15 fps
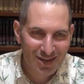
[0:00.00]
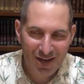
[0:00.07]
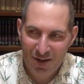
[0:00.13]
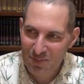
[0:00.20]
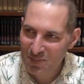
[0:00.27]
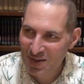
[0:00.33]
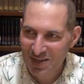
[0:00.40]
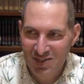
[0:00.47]

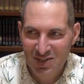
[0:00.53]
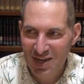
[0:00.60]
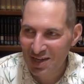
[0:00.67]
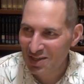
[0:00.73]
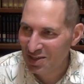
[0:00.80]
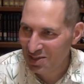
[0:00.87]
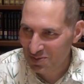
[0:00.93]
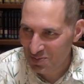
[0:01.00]
a big
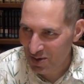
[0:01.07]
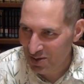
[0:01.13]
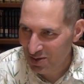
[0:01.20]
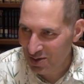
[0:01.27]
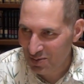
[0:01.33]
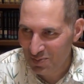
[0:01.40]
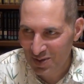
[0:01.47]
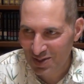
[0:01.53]
check this
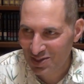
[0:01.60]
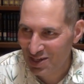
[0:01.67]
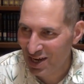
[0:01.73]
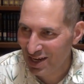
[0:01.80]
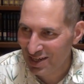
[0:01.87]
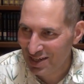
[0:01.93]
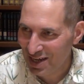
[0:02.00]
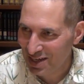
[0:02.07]
month and a big
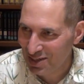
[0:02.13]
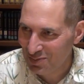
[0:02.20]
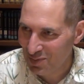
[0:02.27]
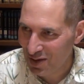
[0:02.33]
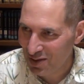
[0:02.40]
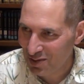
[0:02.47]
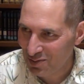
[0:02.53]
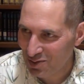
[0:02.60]
check next
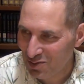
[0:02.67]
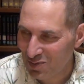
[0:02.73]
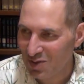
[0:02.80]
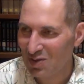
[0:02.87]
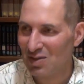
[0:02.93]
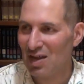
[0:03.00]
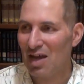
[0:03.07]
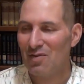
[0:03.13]
month, which
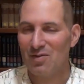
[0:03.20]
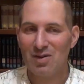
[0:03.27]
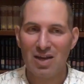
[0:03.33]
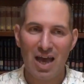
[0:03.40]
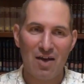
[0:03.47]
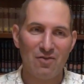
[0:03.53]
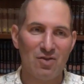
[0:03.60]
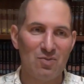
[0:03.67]
means I'm going
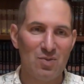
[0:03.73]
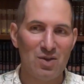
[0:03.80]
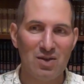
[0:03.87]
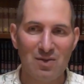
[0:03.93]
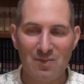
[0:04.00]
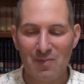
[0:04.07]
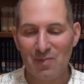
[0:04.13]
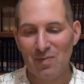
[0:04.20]
to have to
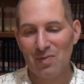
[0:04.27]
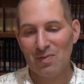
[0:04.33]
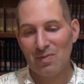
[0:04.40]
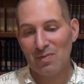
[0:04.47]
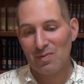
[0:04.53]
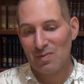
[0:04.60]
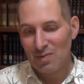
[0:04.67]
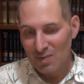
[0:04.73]
be,
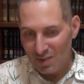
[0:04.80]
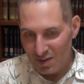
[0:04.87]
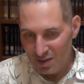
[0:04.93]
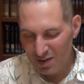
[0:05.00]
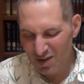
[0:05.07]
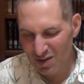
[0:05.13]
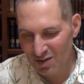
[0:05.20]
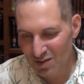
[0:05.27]

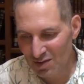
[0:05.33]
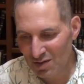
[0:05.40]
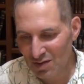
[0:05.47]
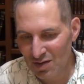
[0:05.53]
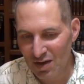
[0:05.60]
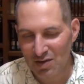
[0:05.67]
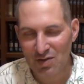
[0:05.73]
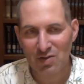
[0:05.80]
you
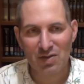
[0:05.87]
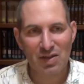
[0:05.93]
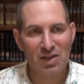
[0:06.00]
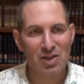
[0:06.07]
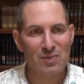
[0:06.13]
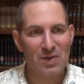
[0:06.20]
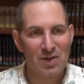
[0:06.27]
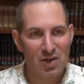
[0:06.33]
talk to your
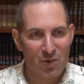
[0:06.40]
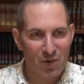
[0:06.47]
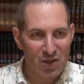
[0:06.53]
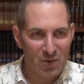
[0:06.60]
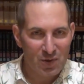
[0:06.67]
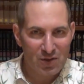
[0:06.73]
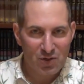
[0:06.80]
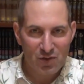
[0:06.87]
kids about,
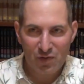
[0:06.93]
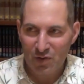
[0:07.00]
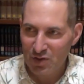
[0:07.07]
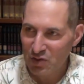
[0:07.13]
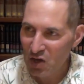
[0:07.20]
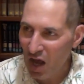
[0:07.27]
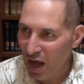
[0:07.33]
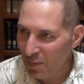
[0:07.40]
what you want to do for
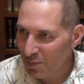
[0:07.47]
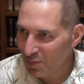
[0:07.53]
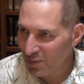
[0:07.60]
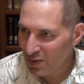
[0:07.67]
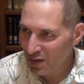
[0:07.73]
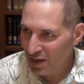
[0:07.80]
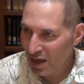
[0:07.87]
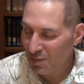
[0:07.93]
a job.
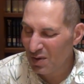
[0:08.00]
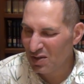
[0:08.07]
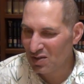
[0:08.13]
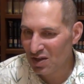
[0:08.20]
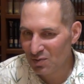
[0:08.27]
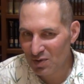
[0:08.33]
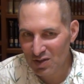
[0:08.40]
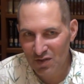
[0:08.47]
And my
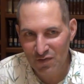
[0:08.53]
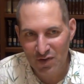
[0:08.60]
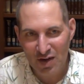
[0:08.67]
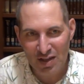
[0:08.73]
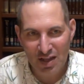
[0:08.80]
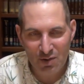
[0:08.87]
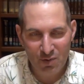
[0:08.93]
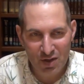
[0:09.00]
son wants to
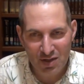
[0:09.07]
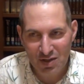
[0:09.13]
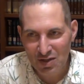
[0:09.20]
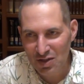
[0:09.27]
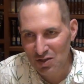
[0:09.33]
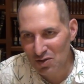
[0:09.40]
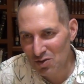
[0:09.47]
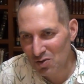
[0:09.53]
figure out, what can
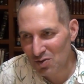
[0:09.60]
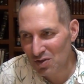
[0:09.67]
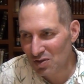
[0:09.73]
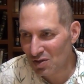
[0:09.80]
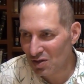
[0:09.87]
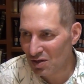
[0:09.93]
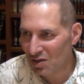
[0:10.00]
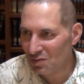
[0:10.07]
he do
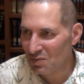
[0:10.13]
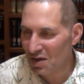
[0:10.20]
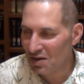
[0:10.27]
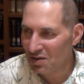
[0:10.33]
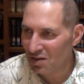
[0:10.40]
that's going to make